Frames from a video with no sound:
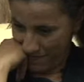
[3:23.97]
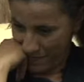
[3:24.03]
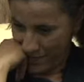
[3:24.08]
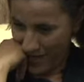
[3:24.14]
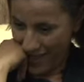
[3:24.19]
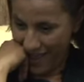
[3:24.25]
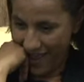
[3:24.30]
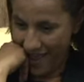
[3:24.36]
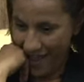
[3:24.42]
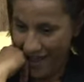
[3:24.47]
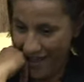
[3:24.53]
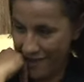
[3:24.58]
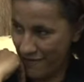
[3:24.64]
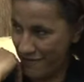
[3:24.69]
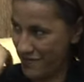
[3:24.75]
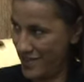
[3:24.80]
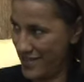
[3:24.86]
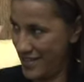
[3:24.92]
we
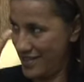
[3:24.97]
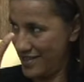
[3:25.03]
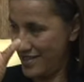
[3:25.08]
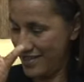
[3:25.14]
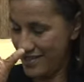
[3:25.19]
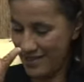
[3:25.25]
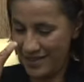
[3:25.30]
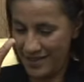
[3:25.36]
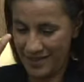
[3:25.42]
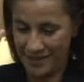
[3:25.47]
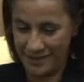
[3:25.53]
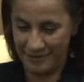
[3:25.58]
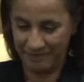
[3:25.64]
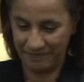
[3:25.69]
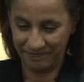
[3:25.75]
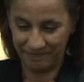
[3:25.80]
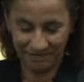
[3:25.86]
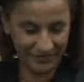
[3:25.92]
have this,
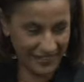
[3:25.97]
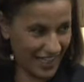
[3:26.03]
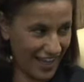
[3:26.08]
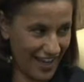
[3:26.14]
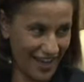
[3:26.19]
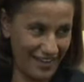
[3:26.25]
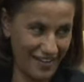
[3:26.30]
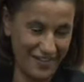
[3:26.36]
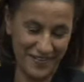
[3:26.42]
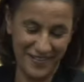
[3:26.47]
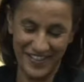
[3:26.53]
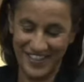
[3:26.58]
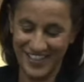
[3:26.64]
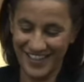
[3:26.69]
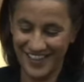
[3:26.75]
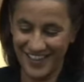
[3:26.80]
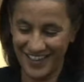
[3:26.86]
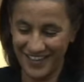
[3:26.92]
I know
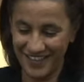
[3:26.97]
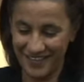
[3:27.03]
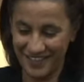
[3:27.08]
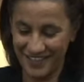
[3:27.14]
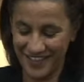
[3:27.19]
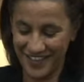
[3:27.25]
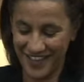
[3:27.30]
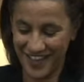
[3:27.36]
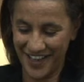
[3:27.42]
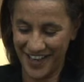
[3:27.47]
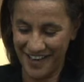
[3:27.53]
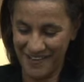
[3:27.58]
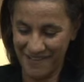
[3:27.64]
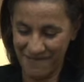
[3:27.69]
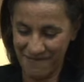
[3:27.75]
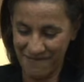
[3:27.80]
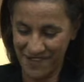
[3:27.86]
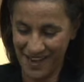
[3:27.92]
it's,
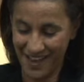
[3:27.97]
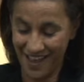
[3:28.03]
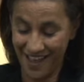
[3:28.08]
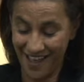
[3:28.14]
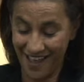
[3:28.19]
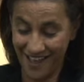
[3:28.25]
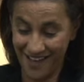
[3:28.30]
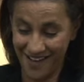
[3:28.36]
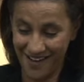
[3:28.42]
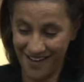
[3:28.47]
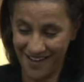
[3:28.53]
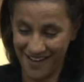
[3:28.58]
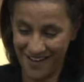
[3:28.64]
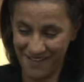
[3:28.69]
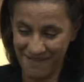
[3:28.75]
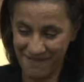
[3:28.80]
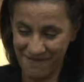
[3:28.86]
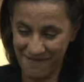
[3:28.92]
and
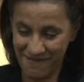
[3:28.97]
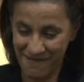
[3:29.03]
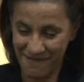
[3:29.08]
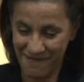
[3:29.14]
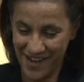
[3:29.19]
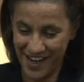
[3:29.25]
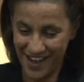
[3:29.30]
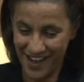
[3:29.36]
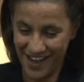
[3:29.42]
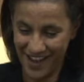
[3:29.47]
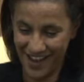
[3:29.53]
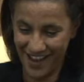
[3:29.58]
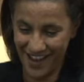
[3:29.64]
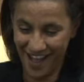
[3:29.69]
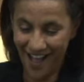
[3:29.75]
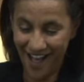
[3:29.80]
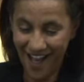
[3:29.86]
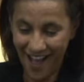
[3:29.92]

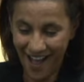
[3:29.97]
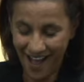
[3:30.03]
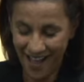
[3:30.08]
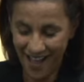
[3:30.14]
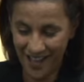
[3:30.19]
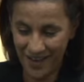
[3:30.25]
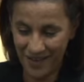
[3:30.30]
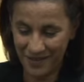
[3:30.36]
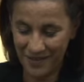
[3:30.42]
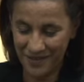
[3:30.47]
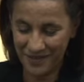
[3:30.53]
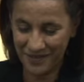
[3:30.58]
we hire